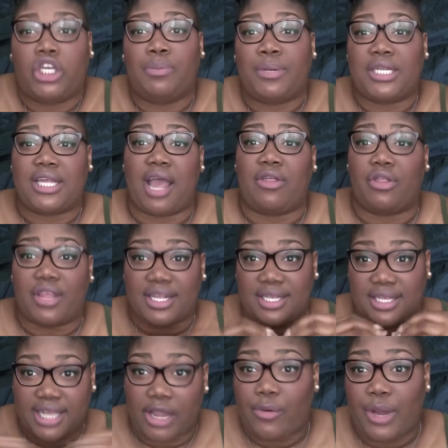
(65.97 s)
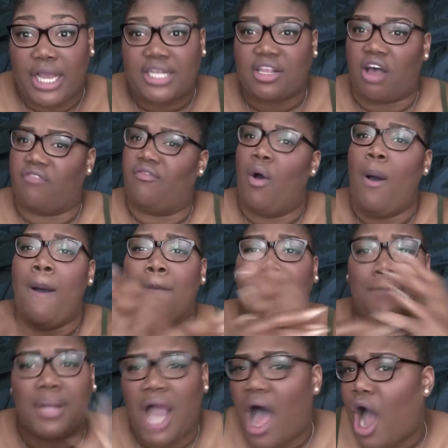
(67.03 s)
She put together this series of
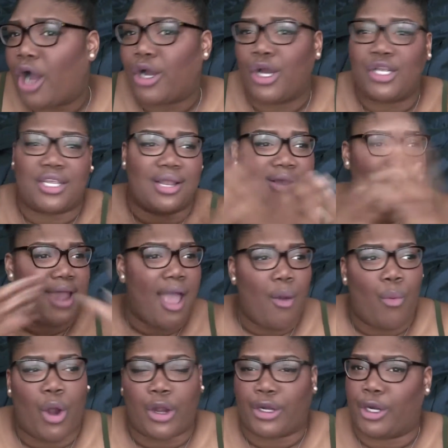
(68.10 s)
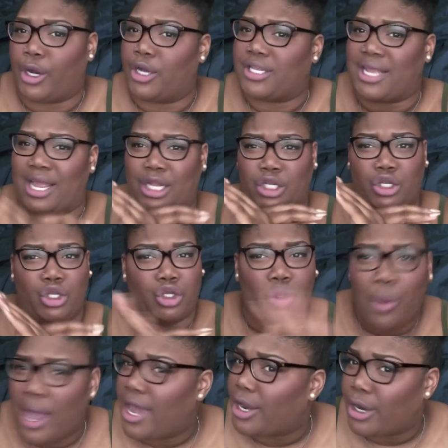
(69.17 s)
bloggers and networkers and
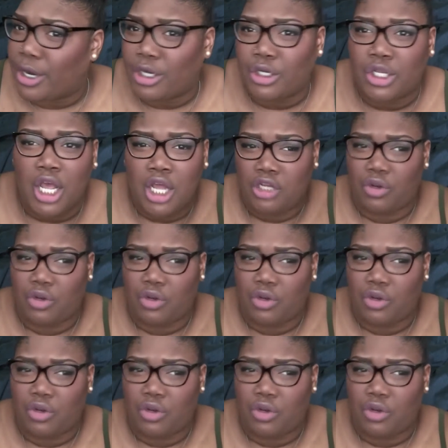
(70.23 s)
tweeters,